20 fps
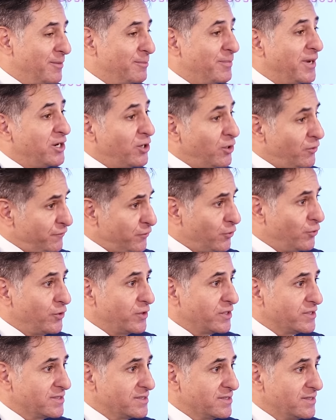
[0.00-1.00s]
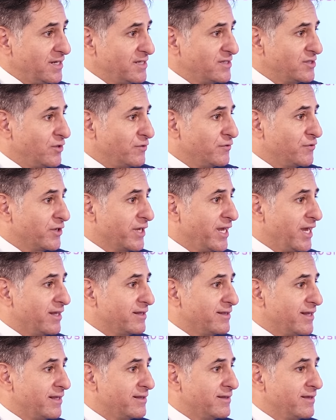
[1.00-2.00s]
But of course, let's not forget
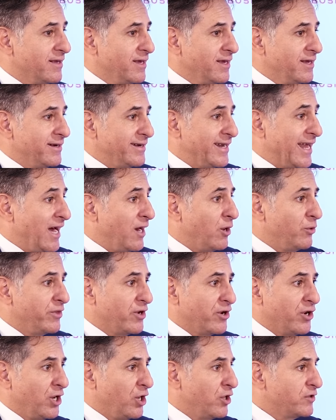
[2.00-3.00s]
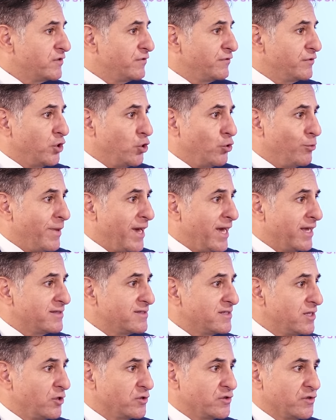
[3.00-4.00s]
that now there are lots of
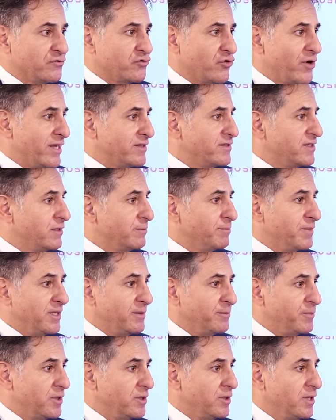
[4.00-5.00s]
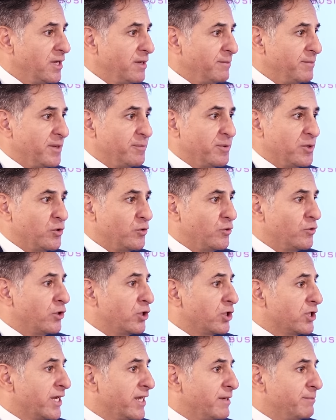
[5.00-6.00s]
nomads, lots of transient people, people who
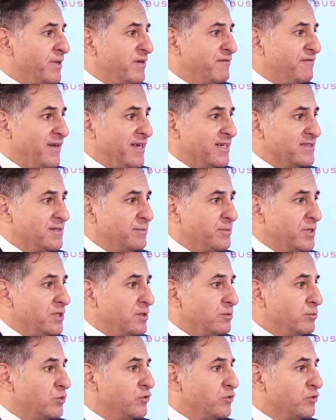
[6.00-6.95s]
are, can be flexible and